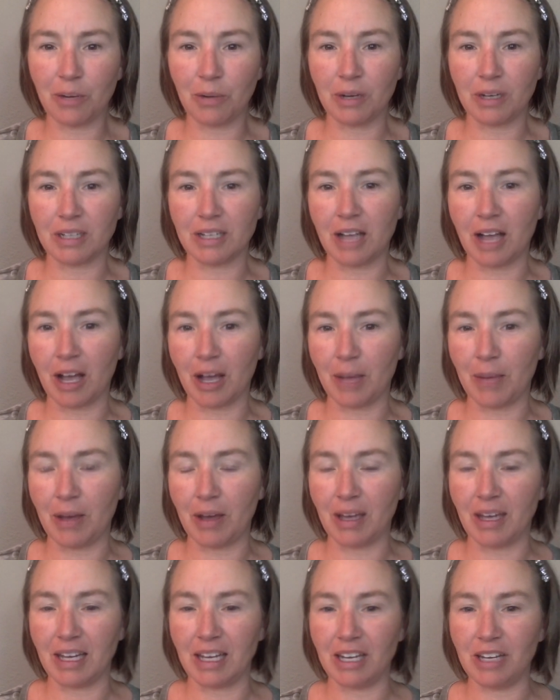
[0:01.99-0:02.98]
we're going to talk
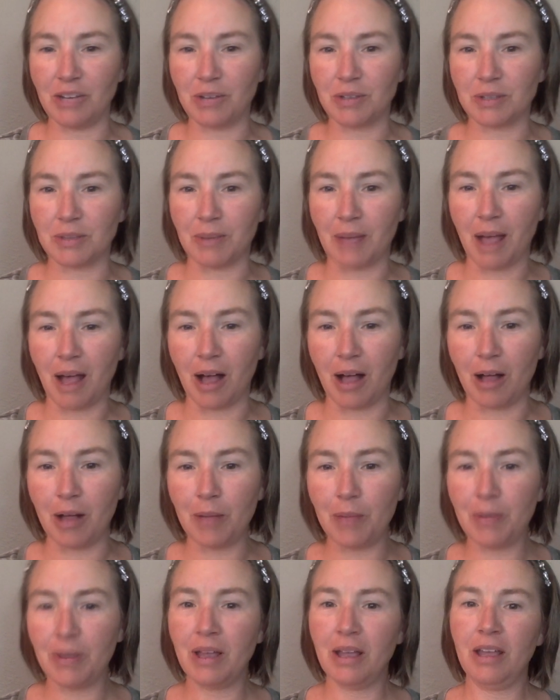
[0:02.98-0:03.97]
about getting you some
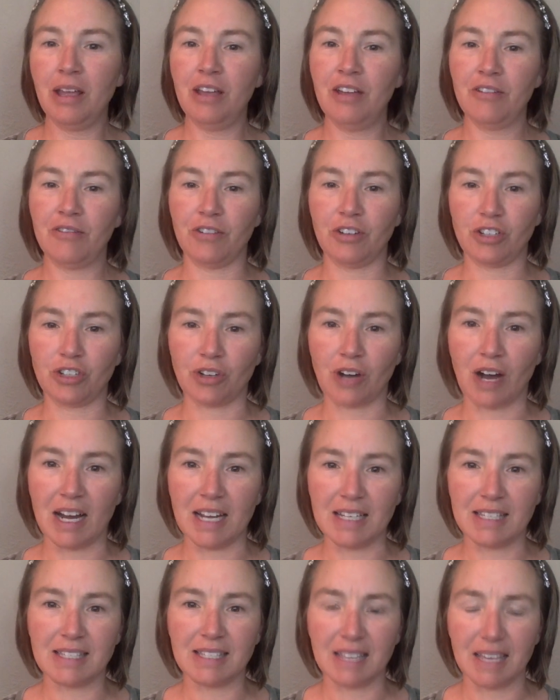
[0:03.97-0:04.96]
help for
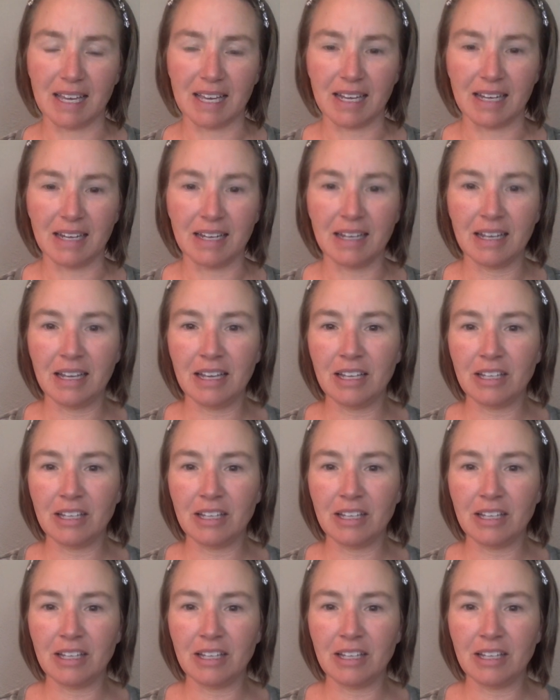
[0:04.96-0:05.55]
dry skin.